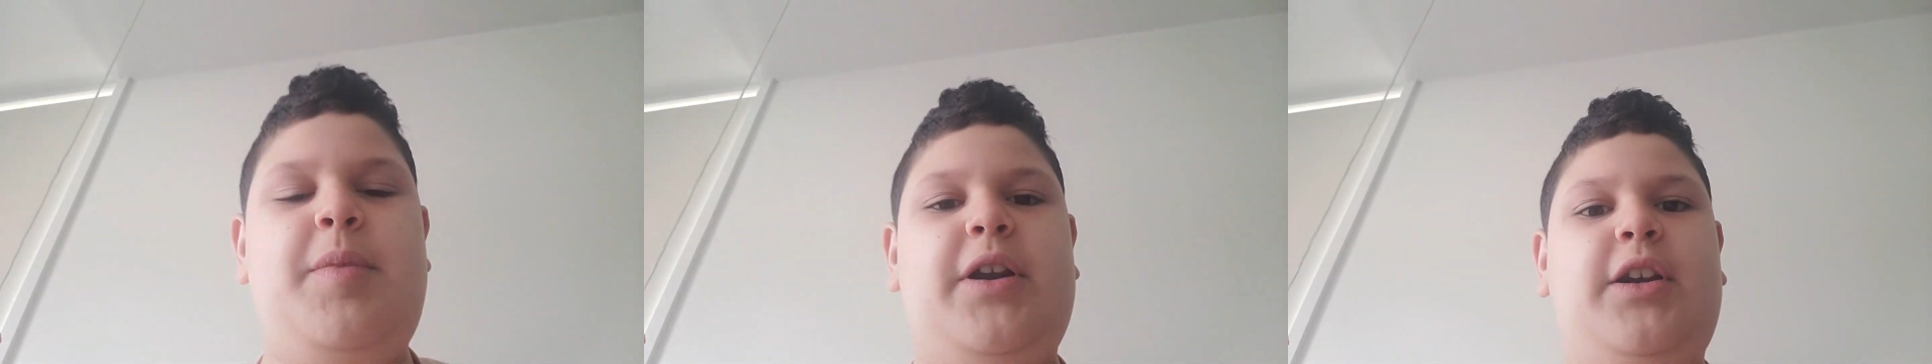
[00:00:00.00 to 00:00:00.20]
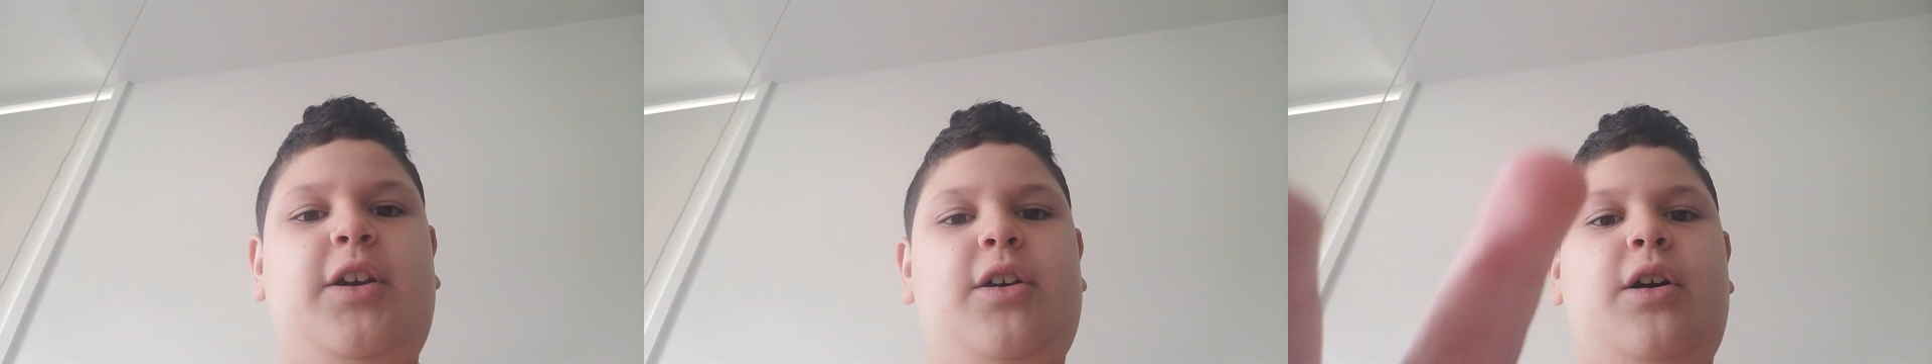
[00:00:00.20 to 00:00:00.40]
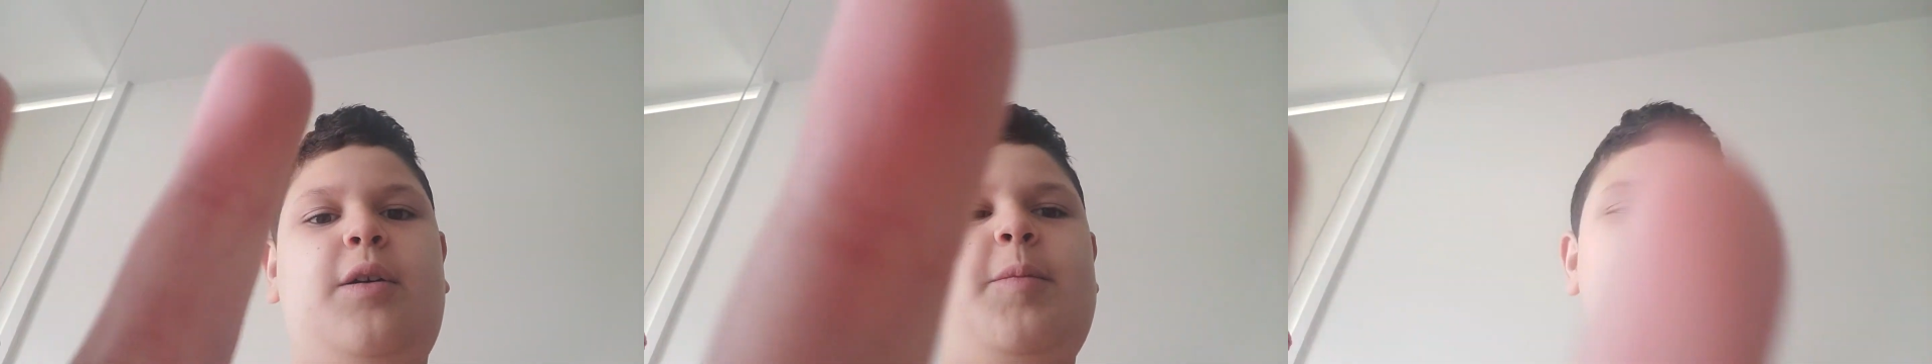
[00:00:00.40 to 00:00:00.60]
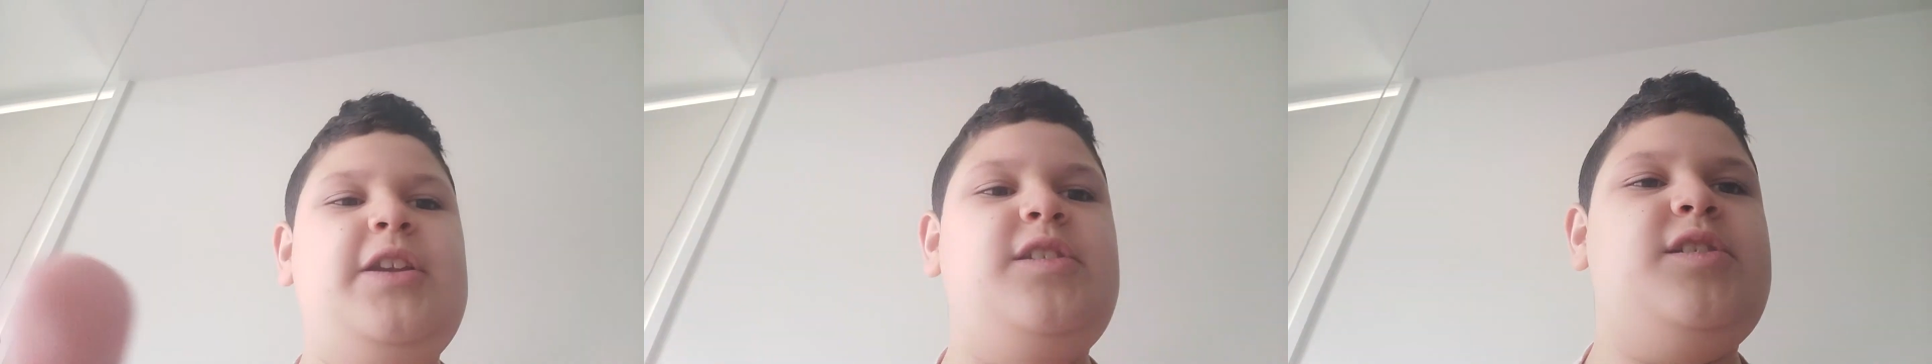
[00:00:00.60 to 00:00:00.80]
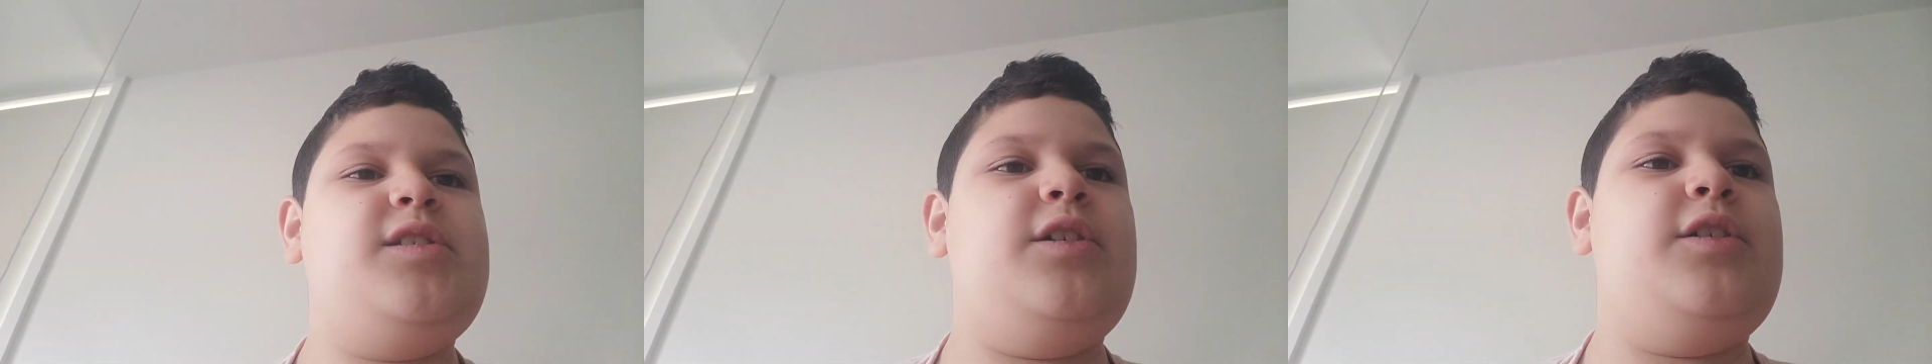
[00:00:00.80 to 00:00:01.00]
and
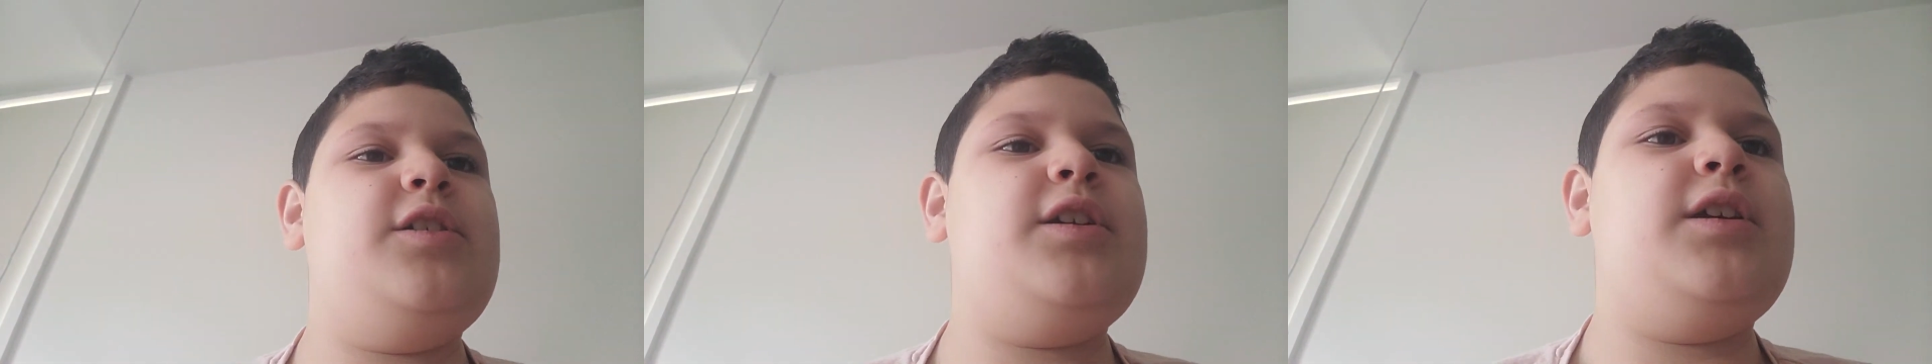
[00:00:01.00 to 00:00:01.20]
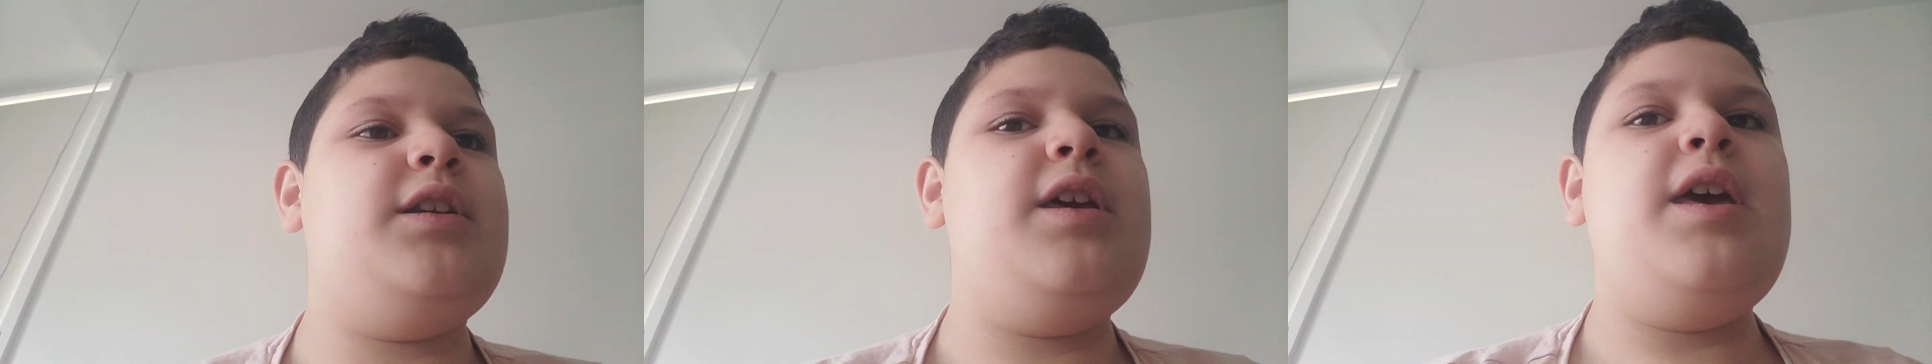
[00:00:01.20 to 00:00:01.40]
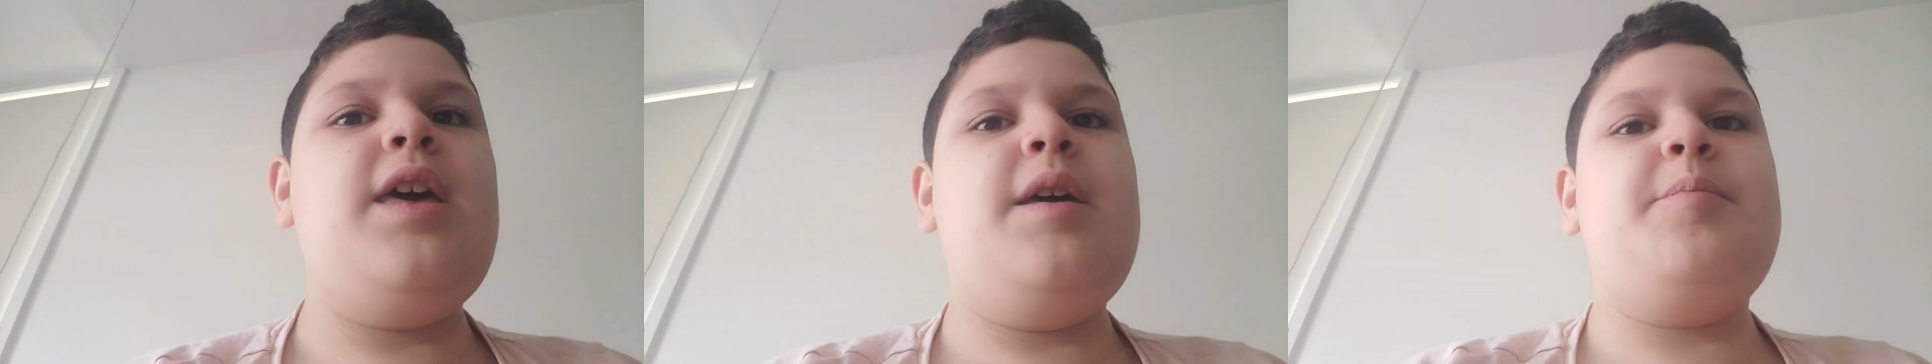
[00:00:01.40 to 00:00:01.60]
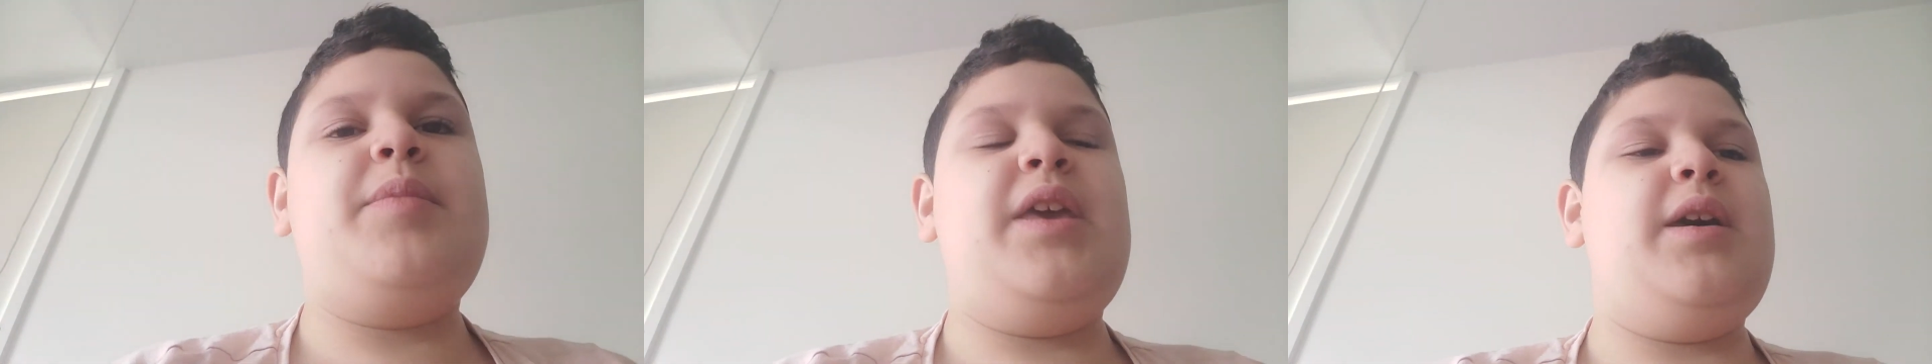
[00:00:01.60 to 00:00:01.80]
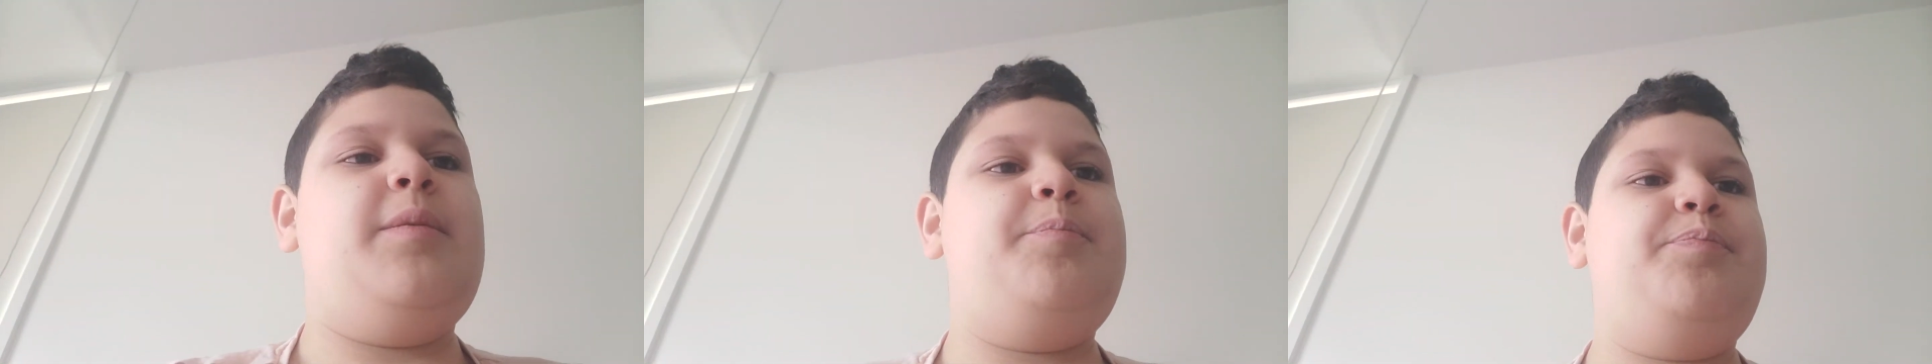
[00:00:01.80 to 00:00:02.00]
comment so you can
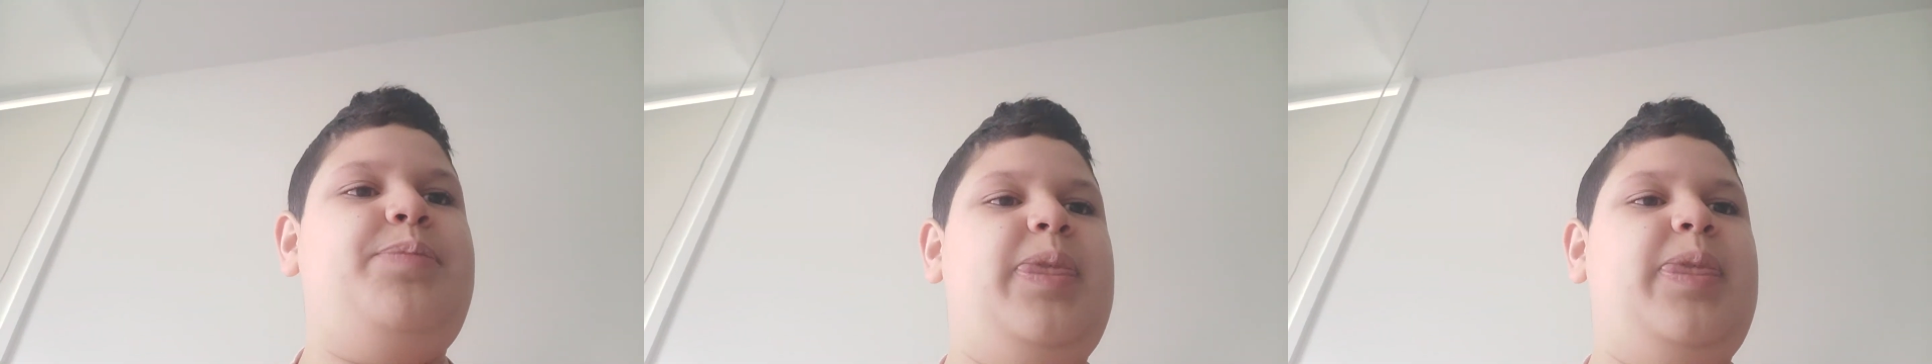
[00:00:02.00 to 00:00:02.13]
be a